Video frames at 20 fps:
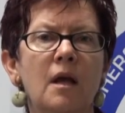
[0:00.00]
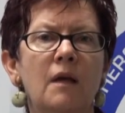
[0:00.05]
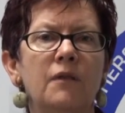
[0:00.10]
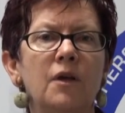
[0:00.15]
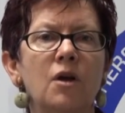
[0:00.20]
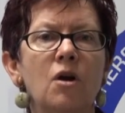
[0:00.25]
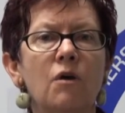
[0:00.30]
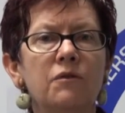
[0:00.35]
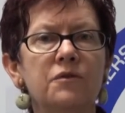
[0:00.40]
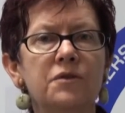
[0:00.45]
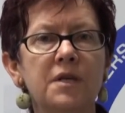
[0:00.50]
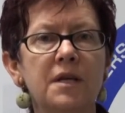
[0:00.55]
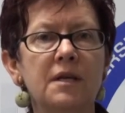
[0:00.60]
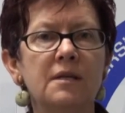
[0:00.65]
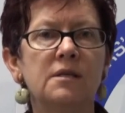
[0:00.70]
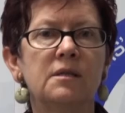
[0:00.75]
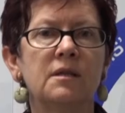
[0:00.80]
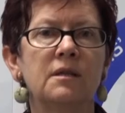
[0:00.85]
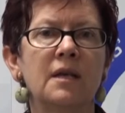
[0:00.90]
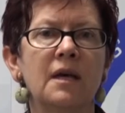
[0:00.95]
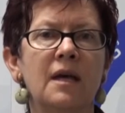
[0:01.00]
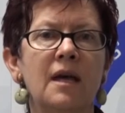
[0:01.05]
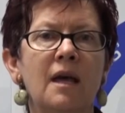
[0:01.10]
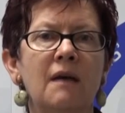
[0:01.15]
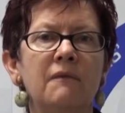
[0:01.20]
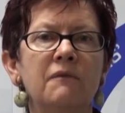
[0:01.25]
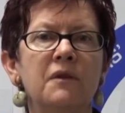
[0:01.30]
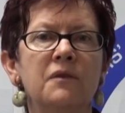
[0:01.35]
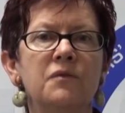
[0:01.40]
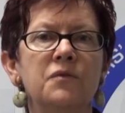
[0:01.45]
The context that they
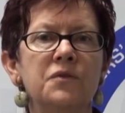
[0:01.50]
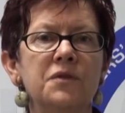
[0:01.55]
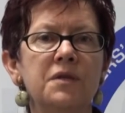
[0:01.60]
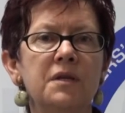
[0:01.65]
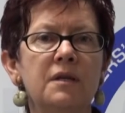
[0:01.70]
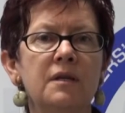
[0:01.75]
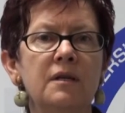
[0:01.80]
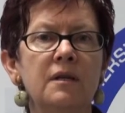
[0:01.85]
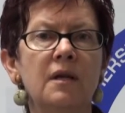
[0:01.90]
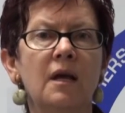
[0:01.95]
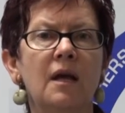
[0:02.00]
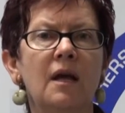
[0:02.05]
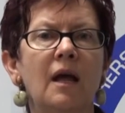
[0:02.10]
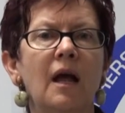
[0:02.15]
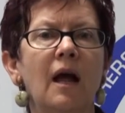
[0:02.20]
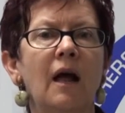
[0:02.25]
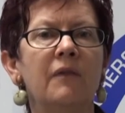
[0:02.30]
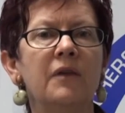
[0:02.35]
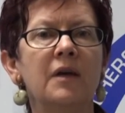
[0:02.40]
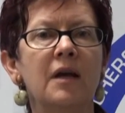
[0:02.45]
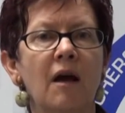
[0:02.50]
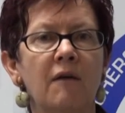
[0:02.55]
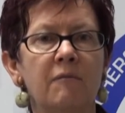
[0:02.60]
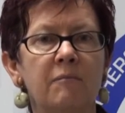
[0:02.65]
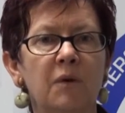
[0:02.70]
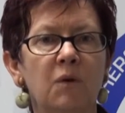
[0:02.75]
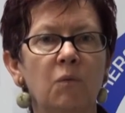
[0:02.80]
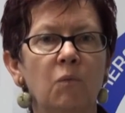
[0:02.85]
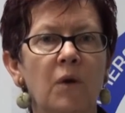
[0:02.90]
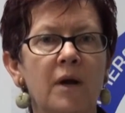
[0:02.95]
have considered are the
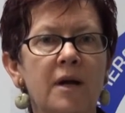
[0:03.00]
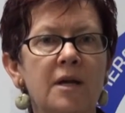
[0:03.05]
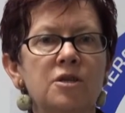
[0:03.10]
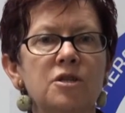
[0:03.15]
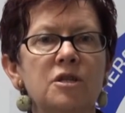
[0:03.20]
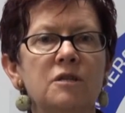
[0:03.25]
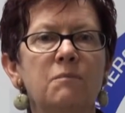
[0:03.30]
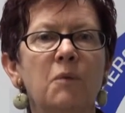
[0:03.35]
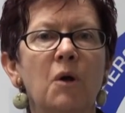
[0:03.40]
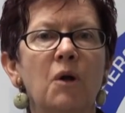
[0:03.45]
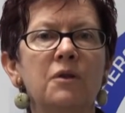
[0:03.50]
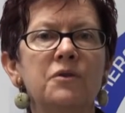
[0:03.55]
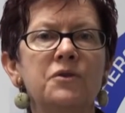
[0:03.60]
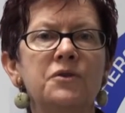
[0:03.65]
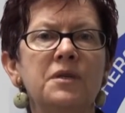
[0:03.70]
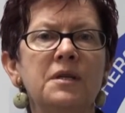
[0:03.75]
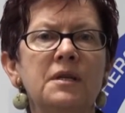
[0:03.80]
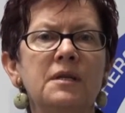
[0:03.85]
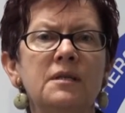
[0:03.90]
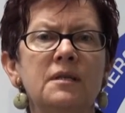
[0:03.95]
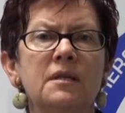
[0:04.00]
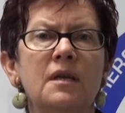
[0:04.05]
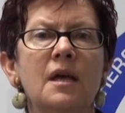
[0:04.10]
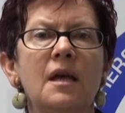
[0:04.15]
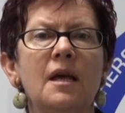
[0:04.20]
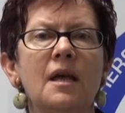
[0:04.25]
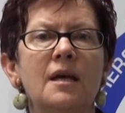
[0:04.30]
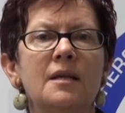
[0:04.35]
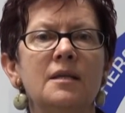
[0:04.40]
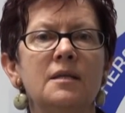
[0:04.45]
government wages policies,
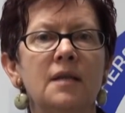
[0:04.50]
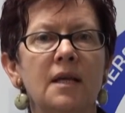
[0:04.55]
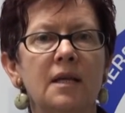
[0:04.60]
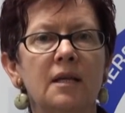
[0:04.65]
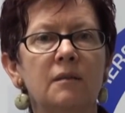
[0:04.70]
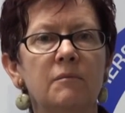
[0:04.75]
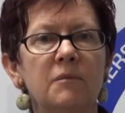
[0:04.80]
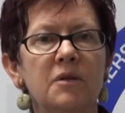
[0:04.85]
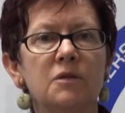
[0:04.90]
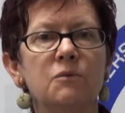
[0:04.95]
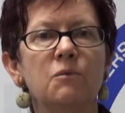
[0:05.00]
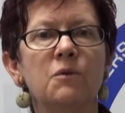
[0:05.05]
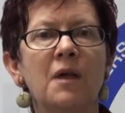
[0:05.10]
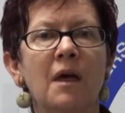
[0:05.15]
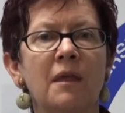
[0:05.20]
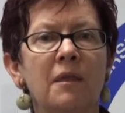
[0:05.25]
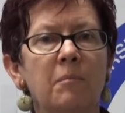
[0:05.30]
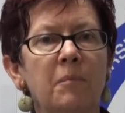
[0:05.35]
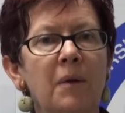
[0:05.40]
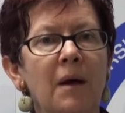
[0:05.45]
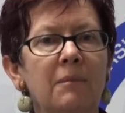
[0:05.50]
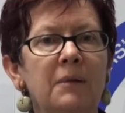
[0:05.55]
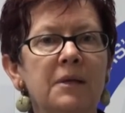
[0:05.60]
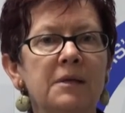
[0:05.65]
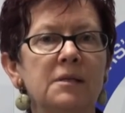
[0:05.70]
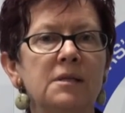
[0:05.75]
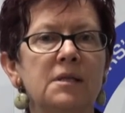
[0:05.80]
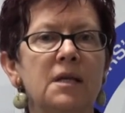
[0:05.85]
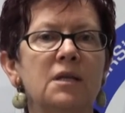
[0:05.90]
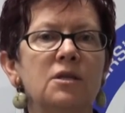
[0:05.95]
settlements with other
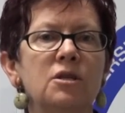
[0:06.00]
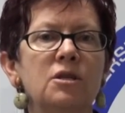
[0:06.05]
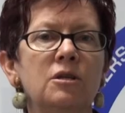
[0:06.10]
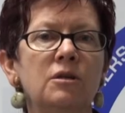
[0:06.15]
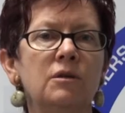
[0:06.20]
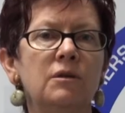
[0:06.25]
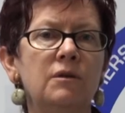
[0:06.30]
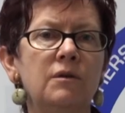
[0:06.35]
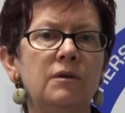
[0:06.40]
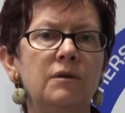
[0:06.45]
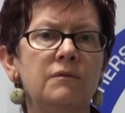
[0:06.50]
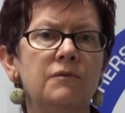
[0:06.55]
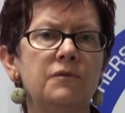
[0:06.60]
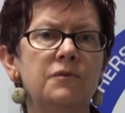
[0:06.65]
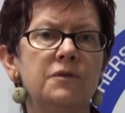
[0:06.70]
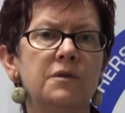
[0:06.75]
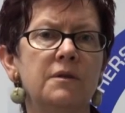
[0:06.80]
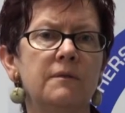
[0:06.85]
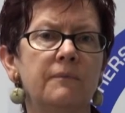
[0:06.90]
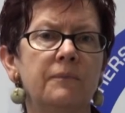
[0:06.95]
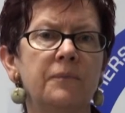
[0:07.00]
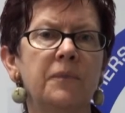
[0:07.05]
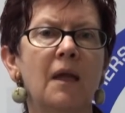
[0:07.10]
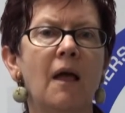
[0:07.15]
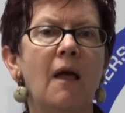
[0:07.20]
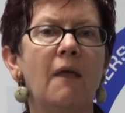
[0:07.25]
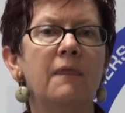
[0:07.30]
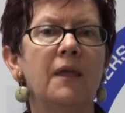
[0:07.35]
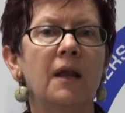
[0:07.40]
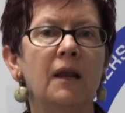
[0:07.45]
public sector unions,
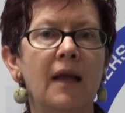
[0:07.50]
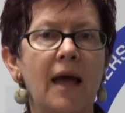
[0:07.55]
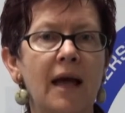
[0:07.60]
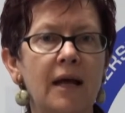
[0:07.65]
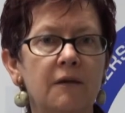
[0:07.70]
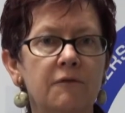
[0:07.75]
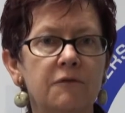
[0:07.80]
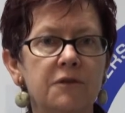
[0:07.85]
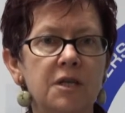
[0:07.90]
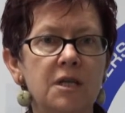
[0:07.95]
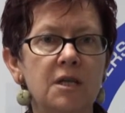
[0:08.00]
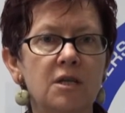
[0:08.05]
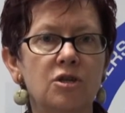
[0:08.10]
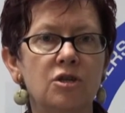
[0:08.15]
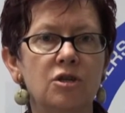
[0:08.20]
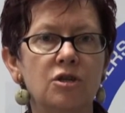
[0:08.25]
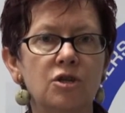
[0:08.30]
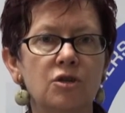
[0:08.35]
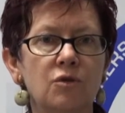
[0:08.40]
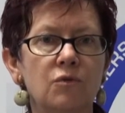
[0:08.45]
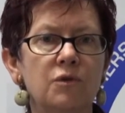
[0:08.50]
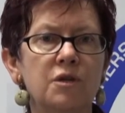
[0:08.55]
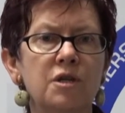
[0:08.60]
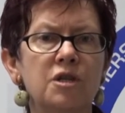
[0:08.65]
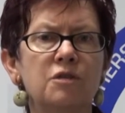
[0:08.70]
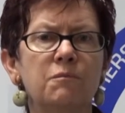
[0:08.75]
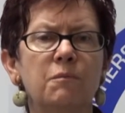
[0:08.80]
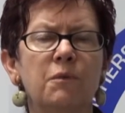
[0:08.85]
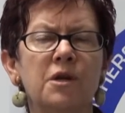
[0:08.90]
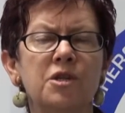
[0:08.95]
the lack of teacher
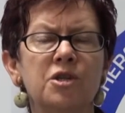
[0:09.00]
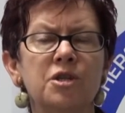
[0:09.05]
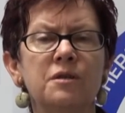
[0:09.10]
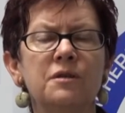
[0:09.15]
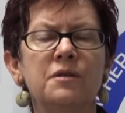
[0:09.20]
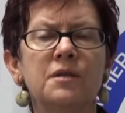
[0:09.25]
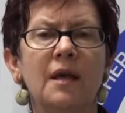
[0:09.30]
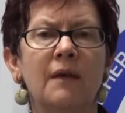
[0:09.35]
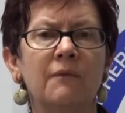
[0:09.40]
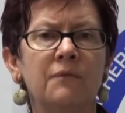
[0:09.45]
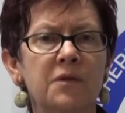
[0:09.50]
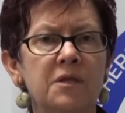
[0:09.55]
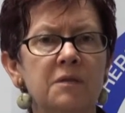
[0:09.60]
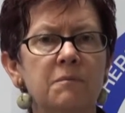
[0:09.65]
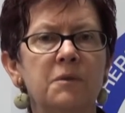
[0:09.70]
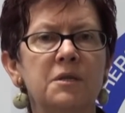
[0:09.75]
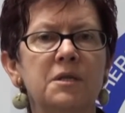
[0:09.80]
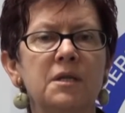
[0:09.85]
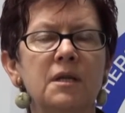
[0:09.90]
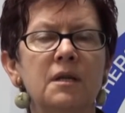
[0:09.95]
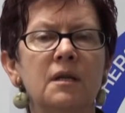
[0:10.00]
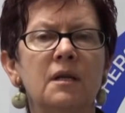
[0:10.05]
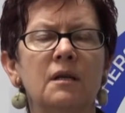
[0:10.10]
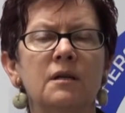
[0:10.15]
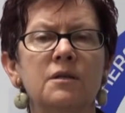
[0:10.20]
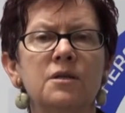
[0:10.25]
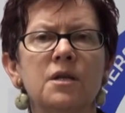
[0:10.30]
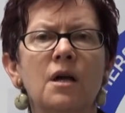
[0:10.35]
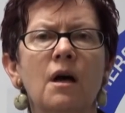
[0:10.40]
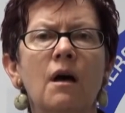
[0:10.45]
shortage pressures at this
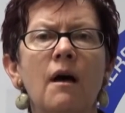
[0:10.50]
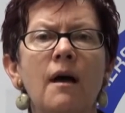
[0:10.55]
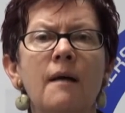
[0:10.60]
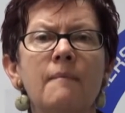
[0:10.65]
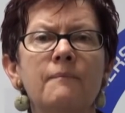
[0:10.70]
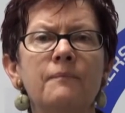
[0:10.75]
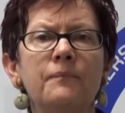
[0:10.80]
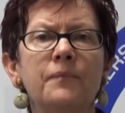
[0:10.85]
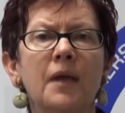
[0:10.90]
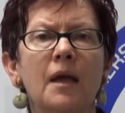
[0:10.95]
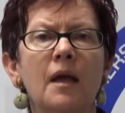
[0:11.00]
particular time,